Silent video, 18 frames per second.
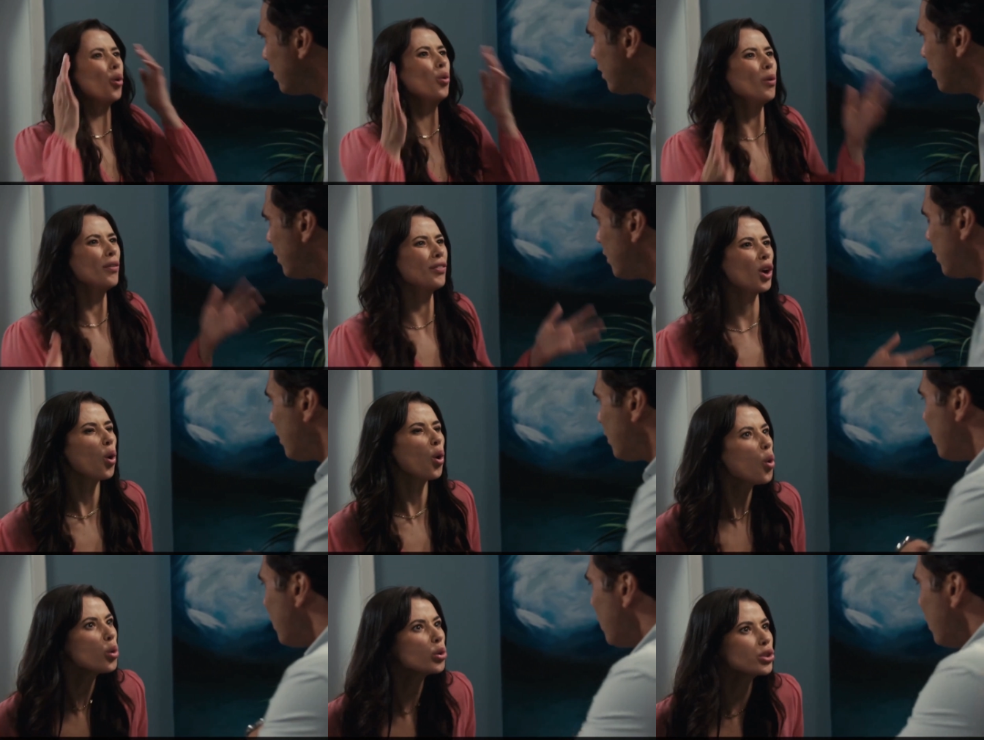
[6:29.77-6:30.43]
No,
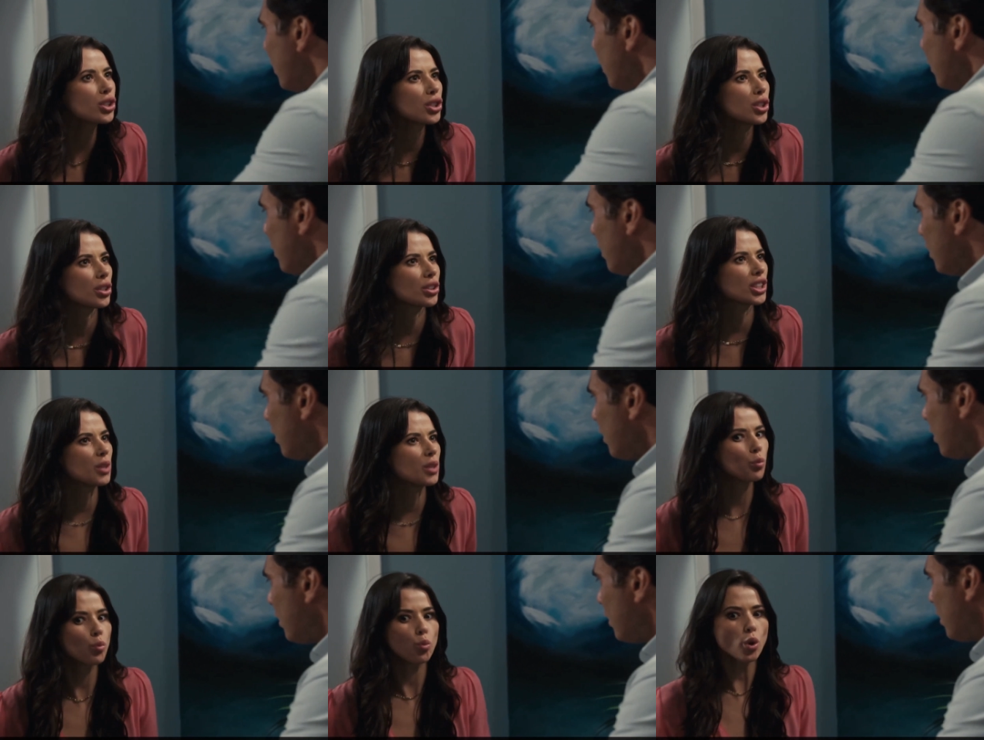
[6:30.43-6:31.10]
of course
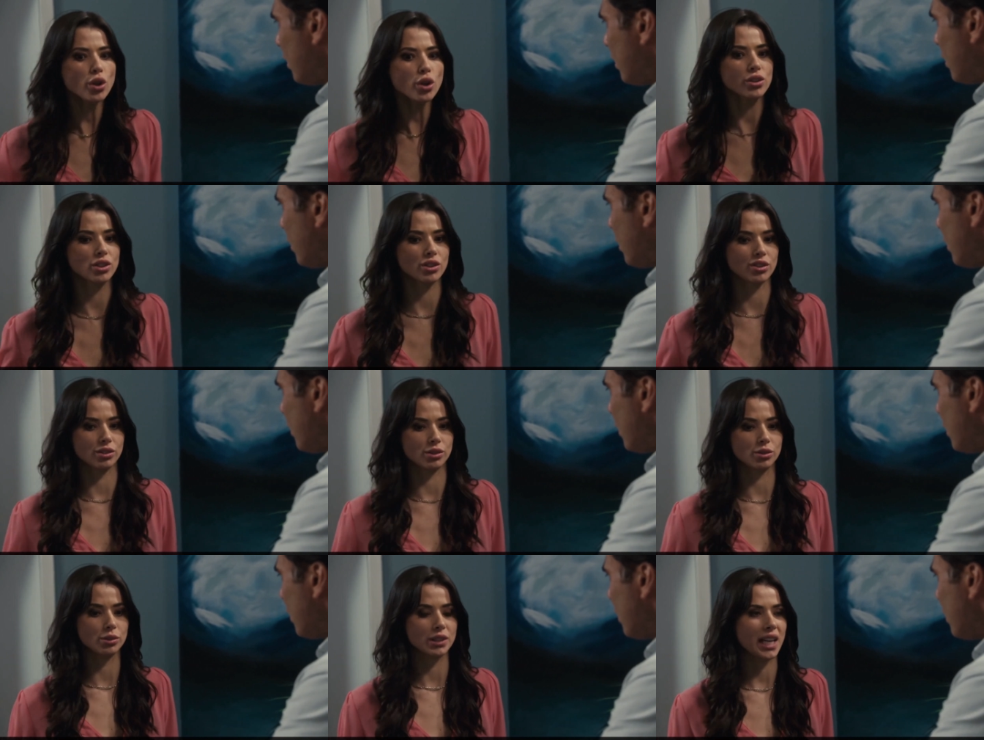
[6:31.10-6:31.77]
not. She works
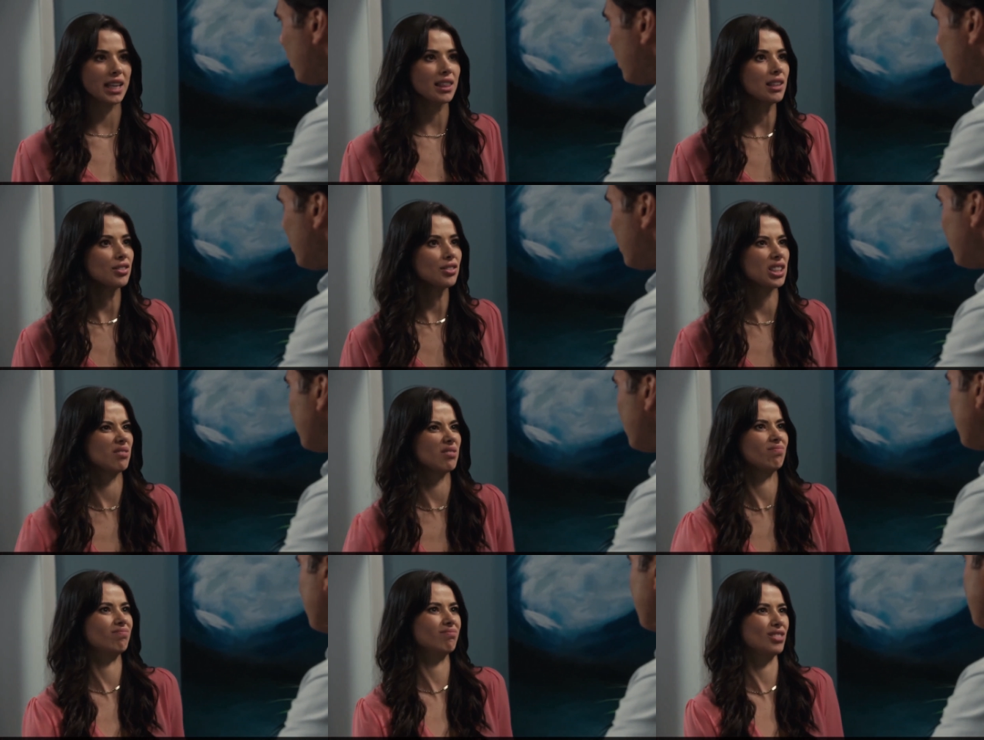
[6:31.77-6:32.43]
on it all day, and then if
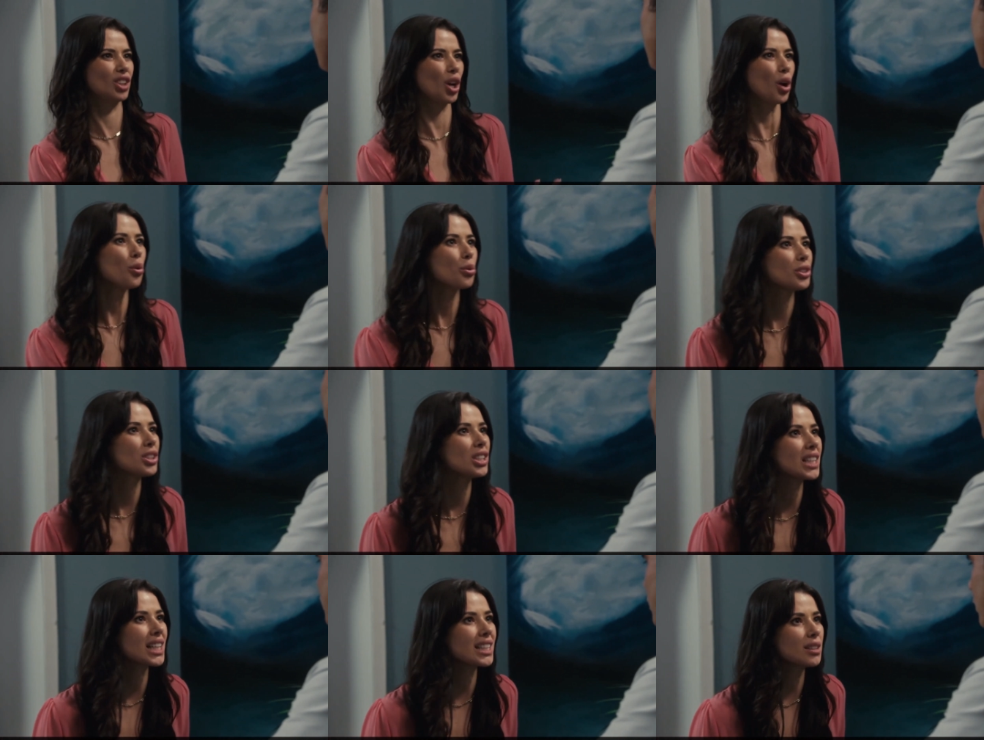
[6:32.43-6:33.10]
she
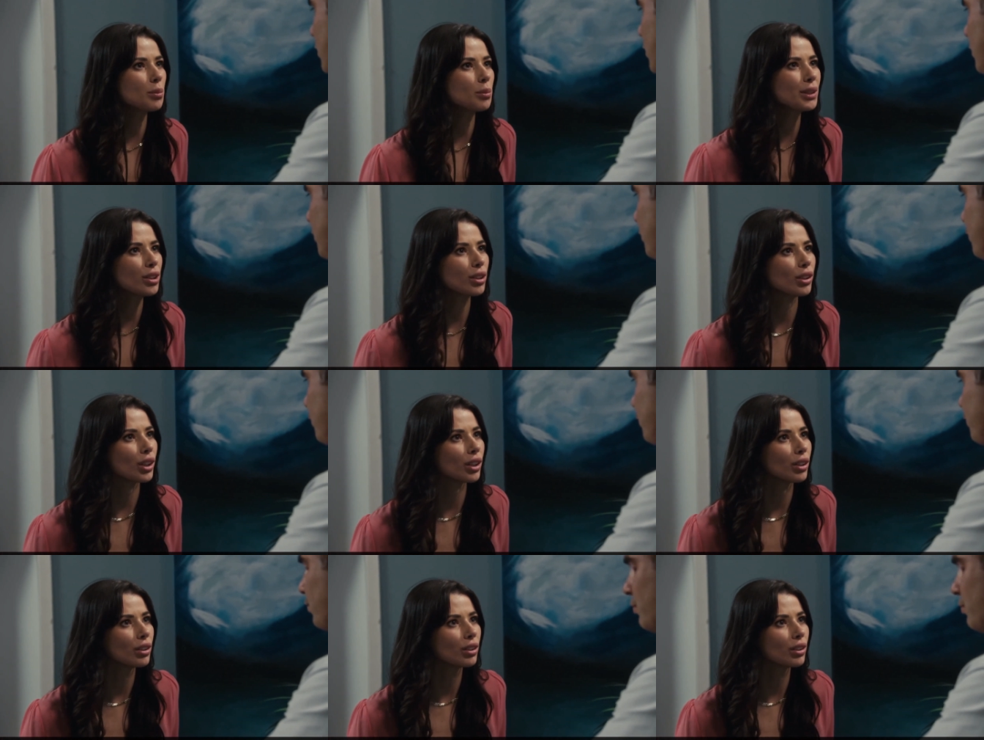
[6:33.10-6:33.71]
goes, she takes it with her.